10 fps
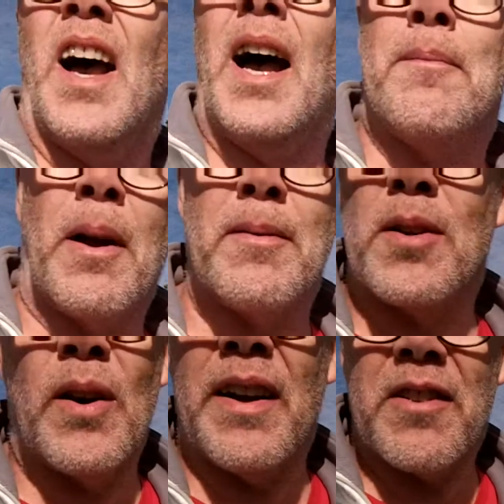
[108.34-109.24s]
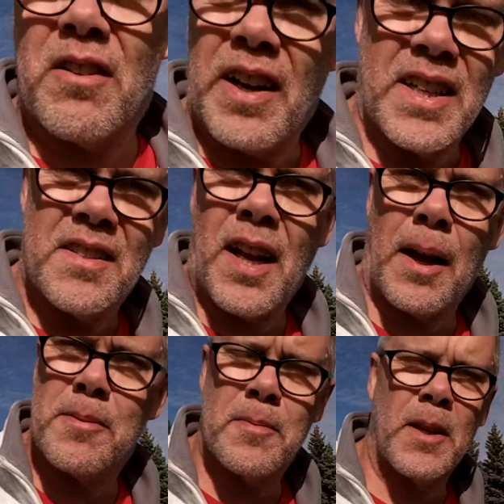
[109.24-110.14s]
I probably don't have the greatest
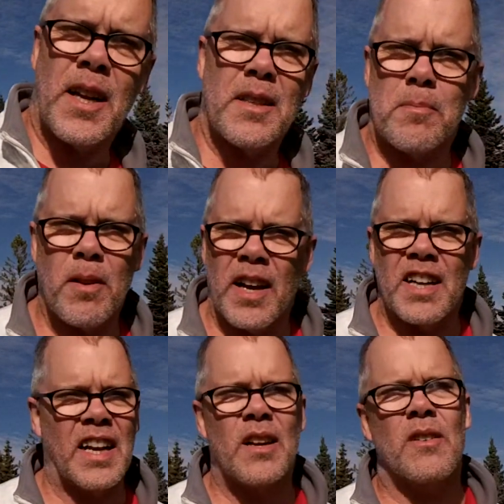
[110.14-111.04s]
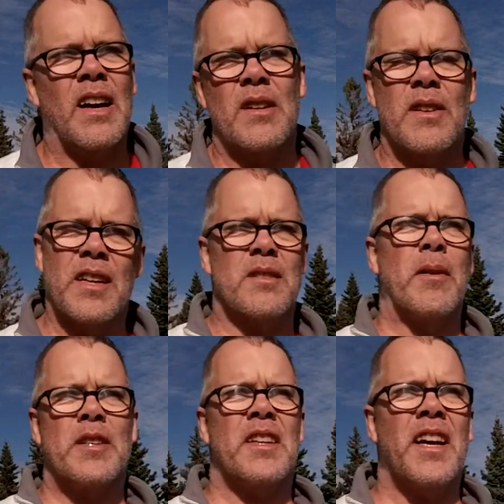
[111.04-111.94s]
topspin on the planet. I don't get as
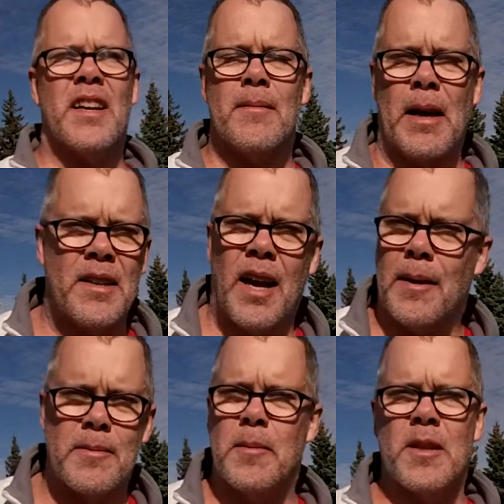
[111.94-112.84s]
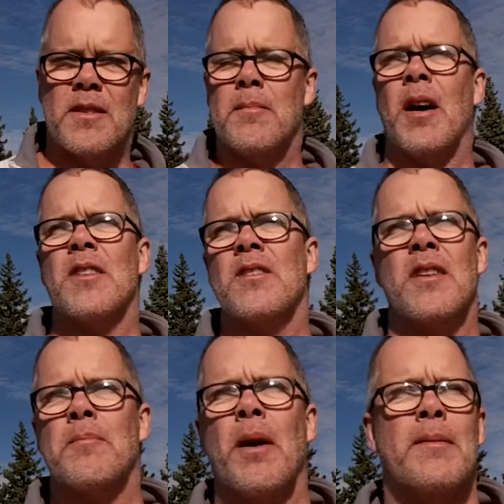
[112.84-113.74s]
much kick on my topspin as some
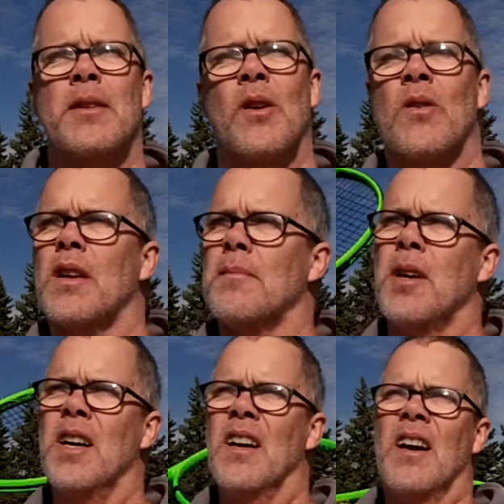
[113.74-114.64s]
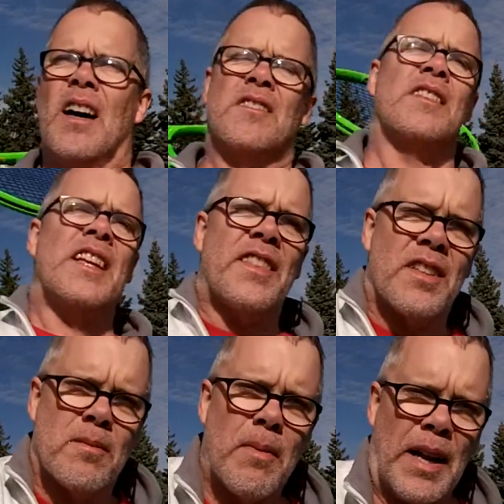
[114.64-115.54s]
others. I probably don't come underneath
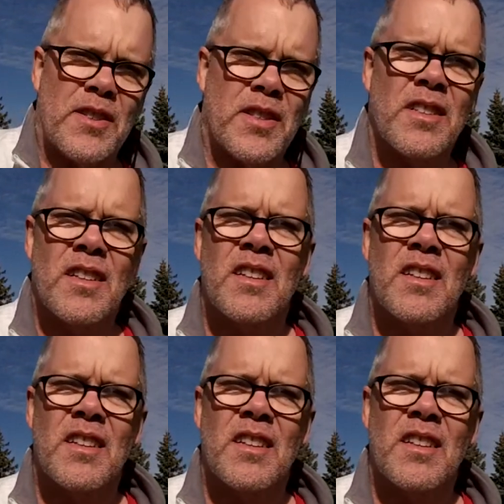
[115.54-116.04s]
as much.